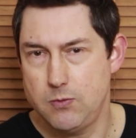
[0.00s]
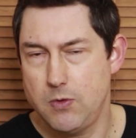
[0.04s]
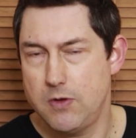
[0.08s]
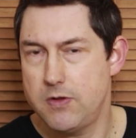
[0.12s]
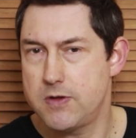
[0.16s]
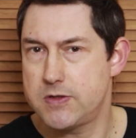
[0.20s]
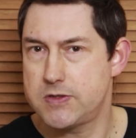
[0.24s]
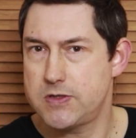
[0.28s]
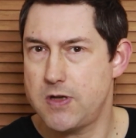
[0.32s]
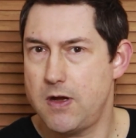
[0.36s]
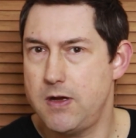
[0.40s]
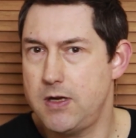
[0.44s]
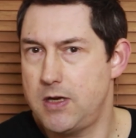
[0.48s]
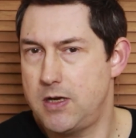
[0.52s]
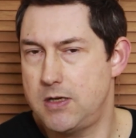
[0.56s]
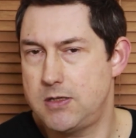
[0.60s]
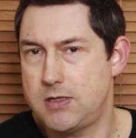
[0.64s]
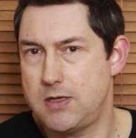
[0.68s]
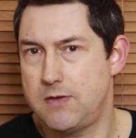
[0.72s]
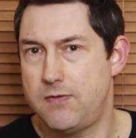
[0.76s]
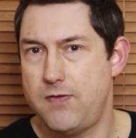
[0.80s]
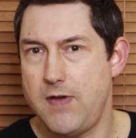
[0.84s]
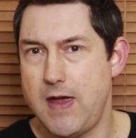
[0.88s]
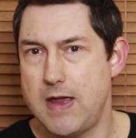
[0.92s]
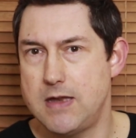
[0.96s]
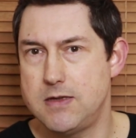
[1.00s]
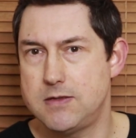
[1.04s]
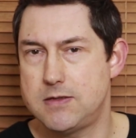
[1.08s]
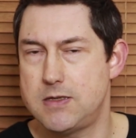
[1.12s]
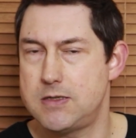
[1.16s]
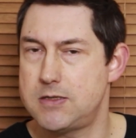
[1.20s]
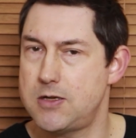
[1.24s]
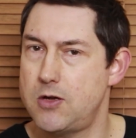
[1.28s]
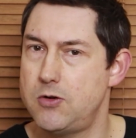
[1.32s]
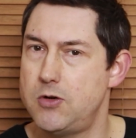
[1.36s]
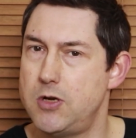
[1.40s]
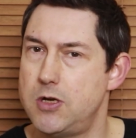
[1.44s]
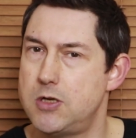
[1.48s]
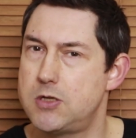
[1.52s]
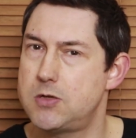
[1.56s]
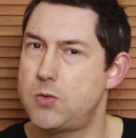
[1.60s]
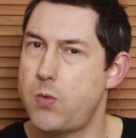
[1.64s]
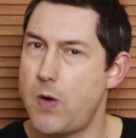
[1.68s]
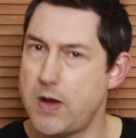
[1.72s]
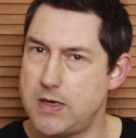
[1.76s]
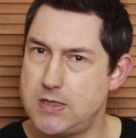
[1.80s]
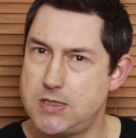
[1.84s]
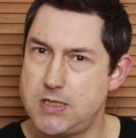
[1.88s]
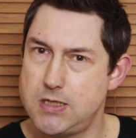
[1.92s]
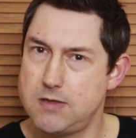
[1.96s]
well, the psychic defense is only
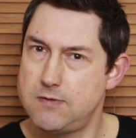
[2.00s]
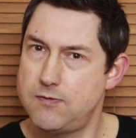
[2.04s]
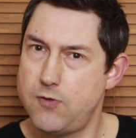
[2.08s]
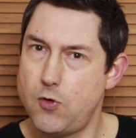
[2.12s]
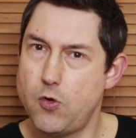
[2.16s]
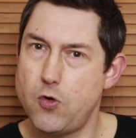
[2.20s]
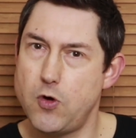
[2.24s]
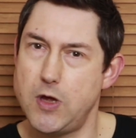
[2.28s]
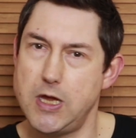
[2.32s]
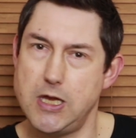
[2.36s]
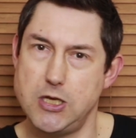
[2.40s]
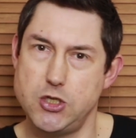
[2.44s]
24